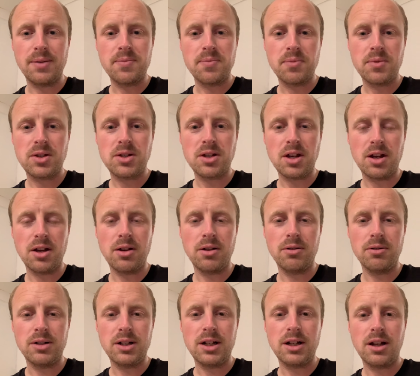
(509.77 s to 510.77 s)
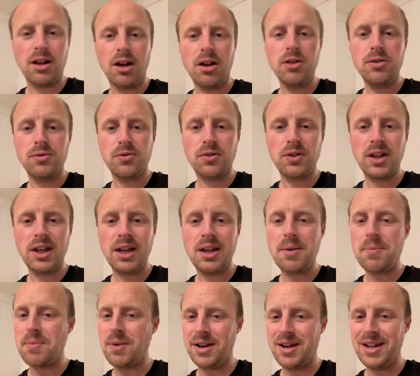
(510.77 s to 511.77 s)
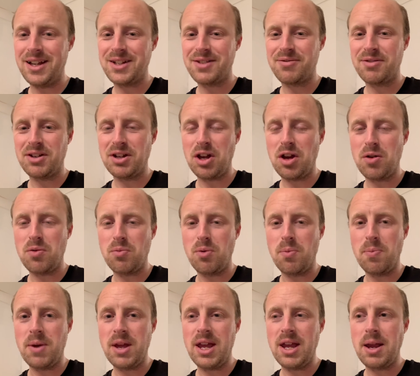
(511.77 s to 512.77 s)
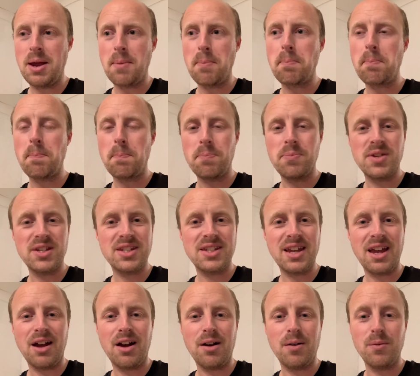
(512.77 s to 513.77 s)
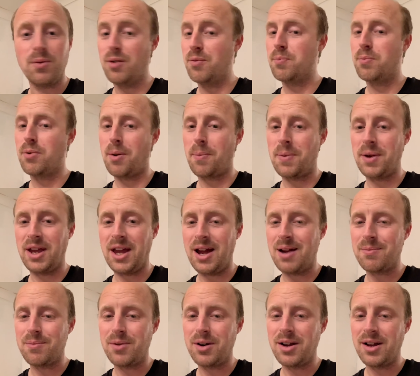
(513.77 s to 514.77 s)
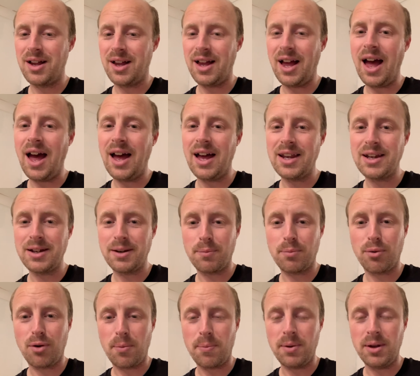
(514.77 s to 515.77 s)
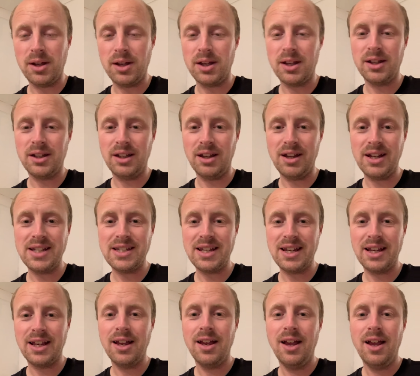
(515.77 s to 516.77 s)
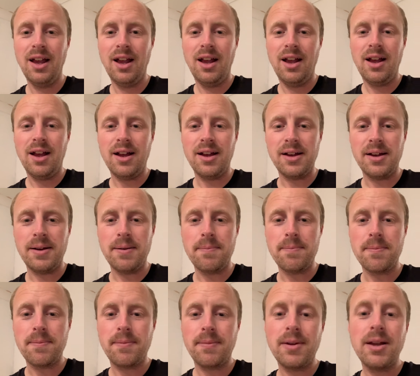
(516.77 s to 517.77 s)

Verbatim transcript: So uh, hopefully my next video will be set up with proper camera and proper lighting um,